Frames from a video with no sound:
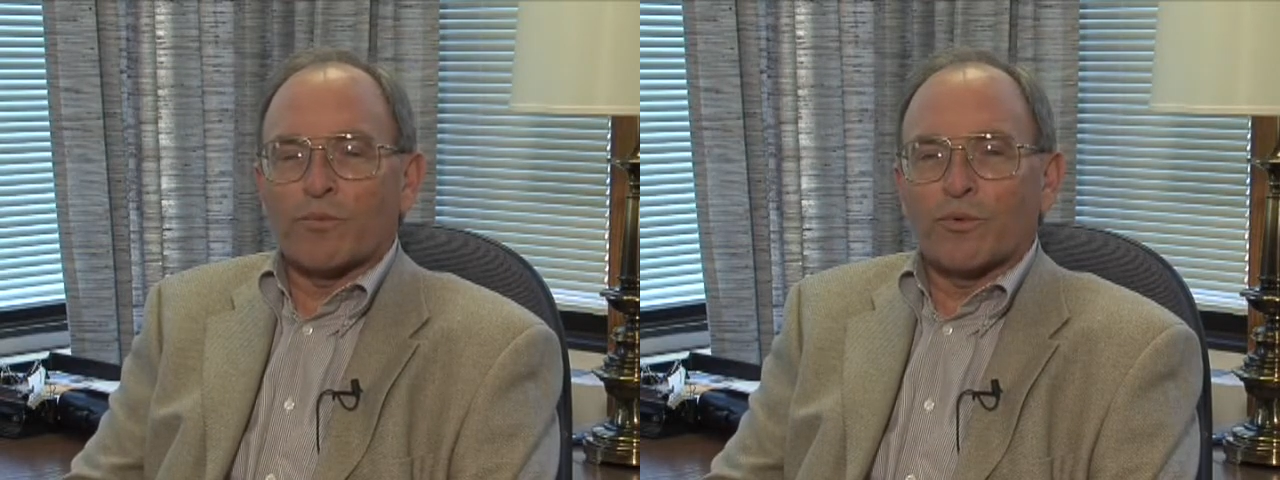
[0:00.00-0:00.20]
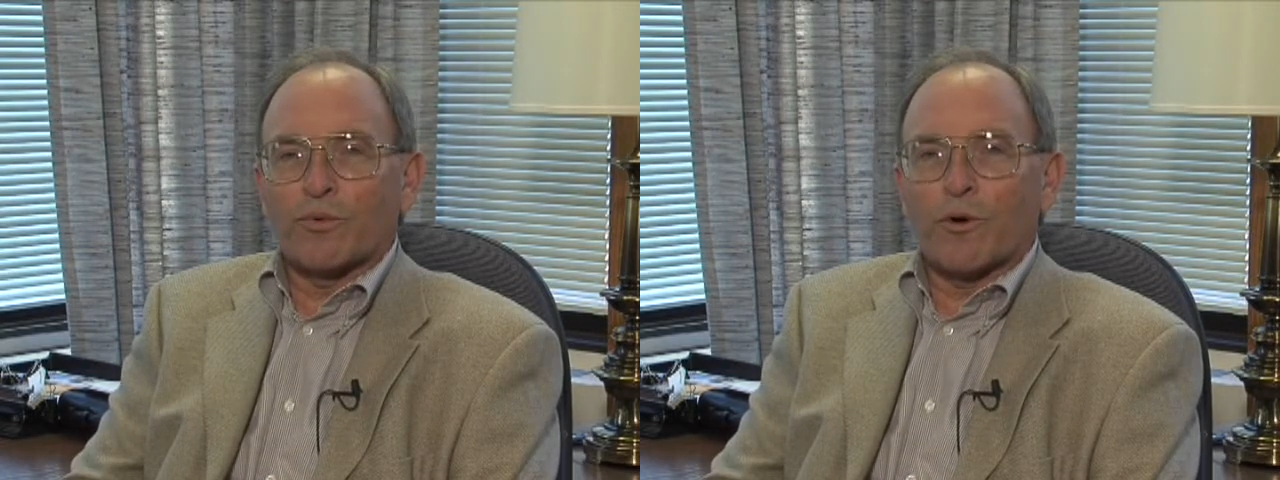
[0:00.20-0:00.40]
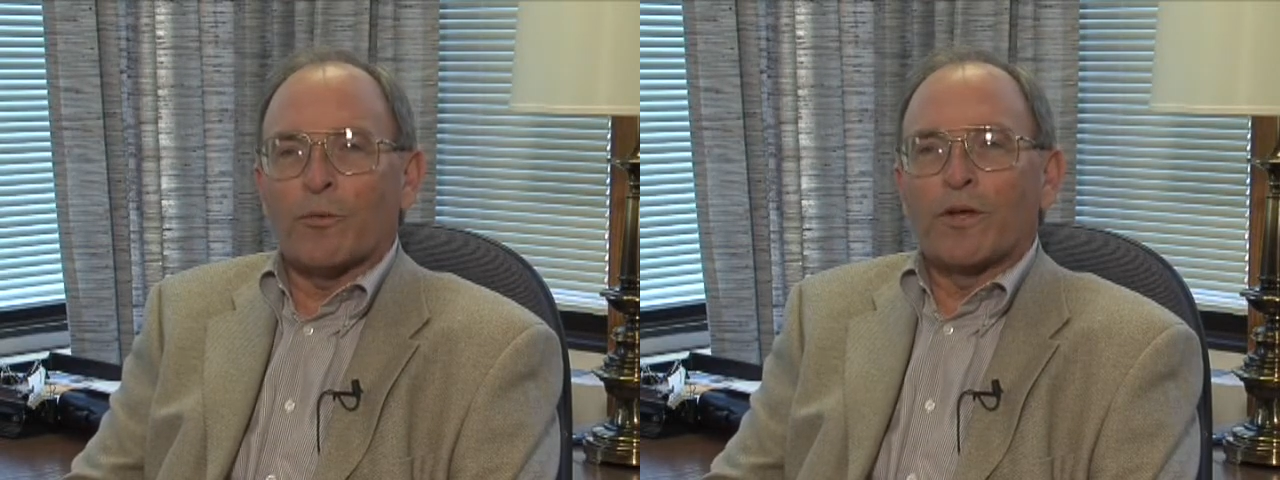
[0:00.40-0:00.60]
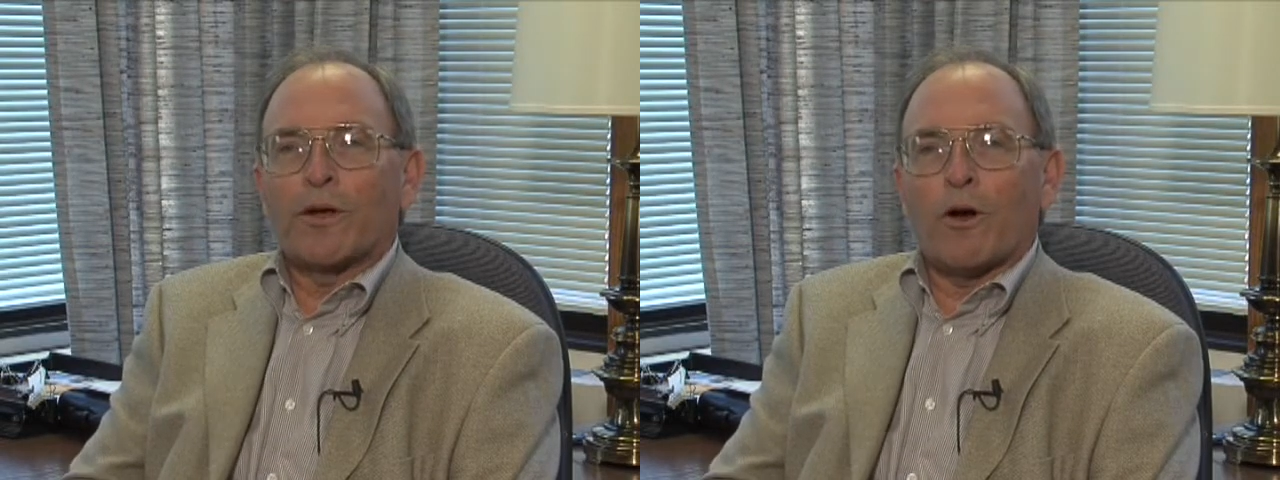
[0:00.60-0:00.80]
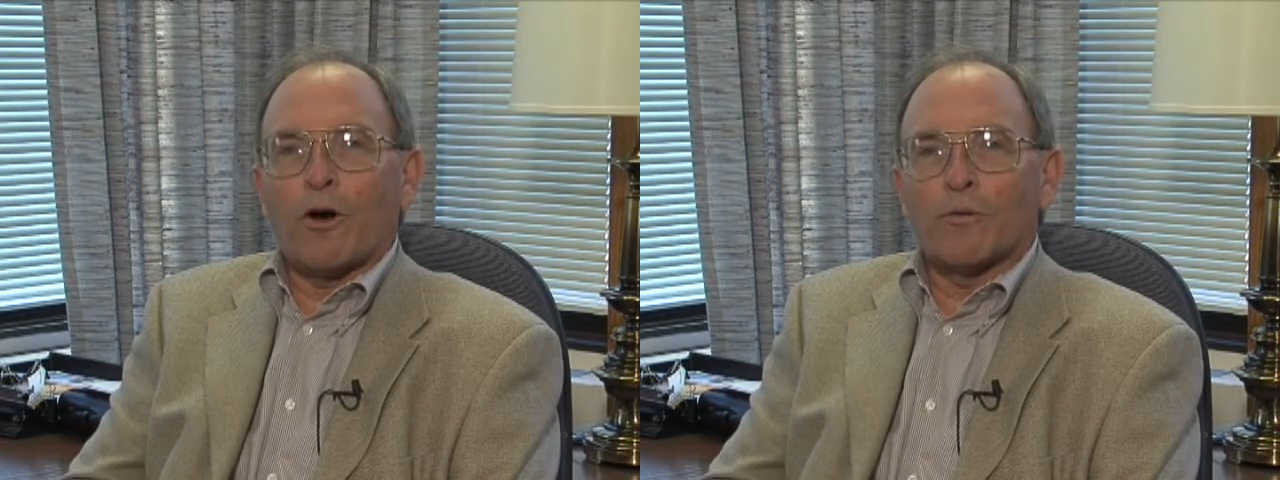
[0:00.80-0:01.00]

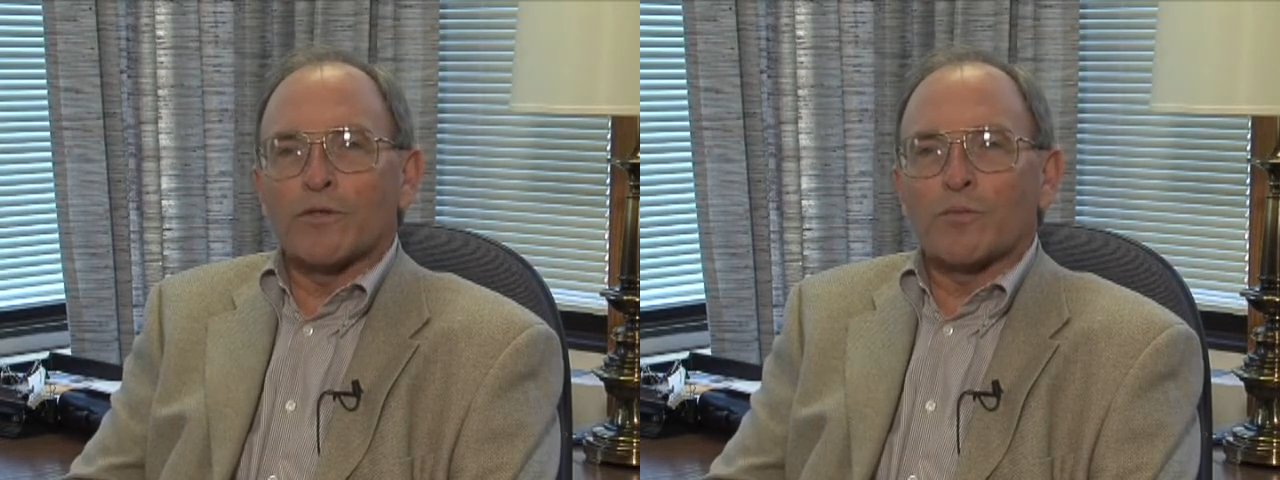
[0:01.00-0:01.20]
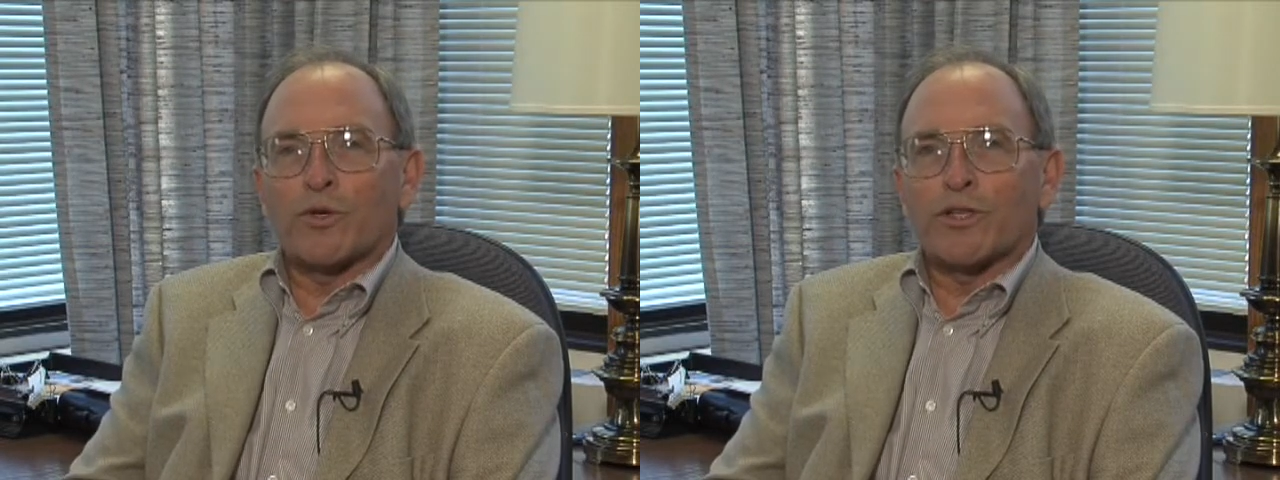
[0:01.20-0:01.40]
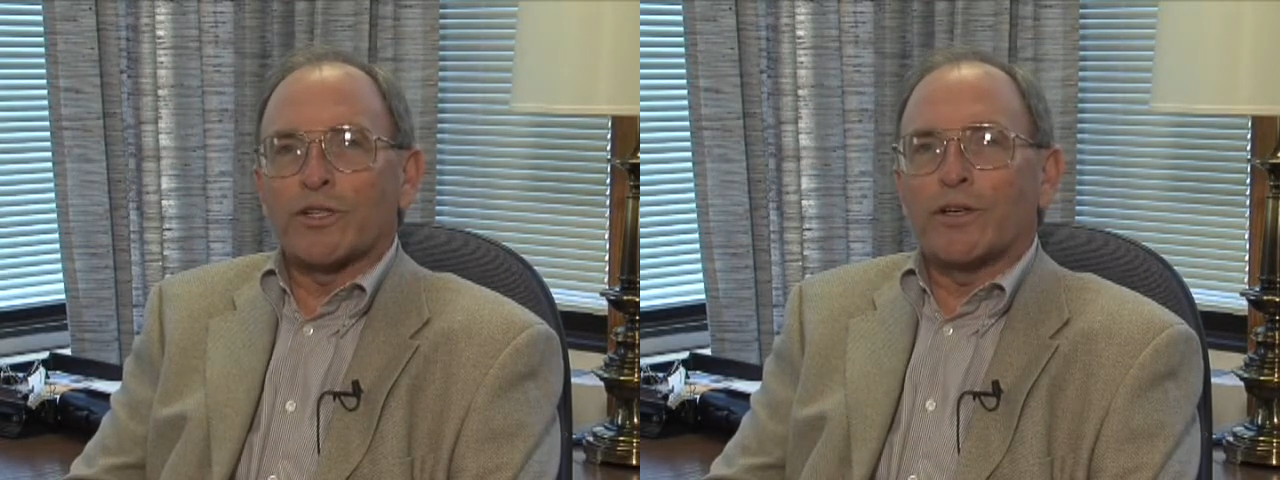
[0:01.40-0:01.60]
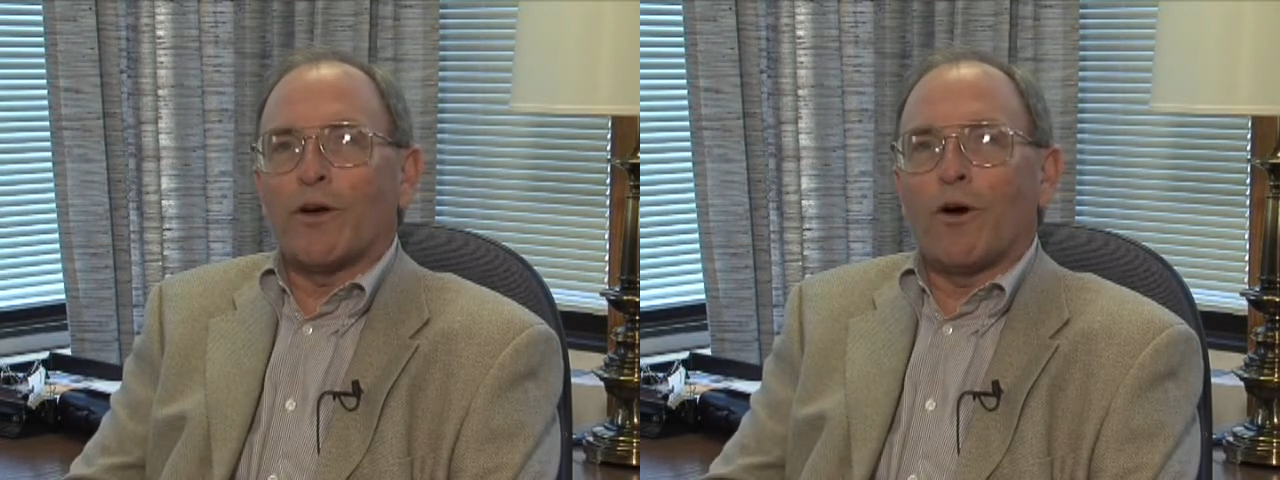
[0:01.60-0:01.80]
probing, always pushing,